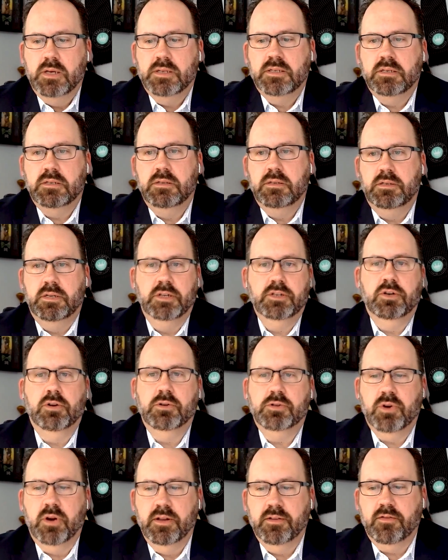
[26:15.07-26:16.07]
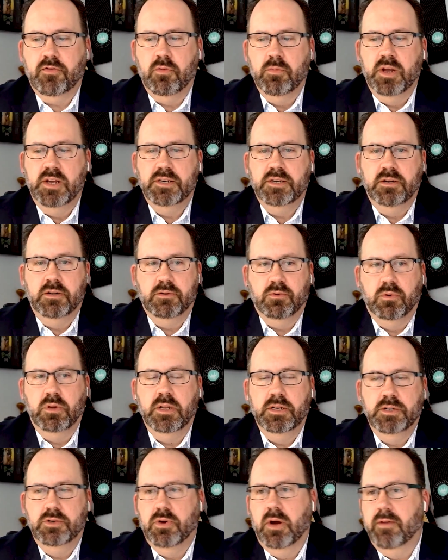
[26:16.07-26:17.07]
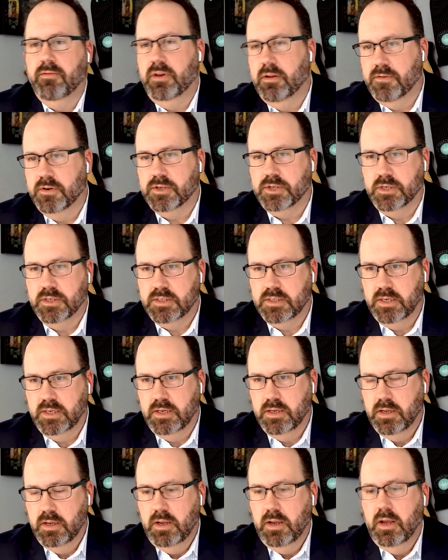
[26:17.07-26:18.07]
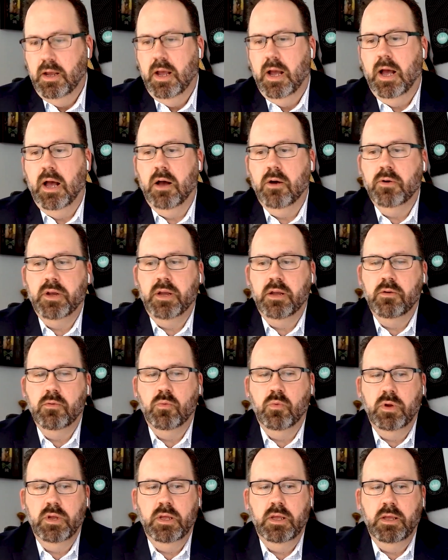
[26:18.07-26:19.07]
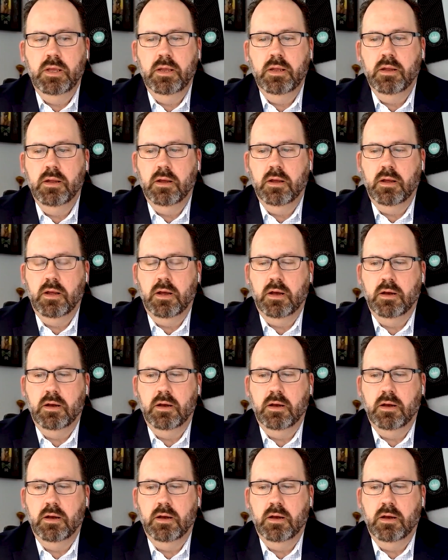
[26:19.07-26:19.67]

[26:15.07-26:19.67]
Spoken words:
us, digital transformation is really driving efficiency. How can we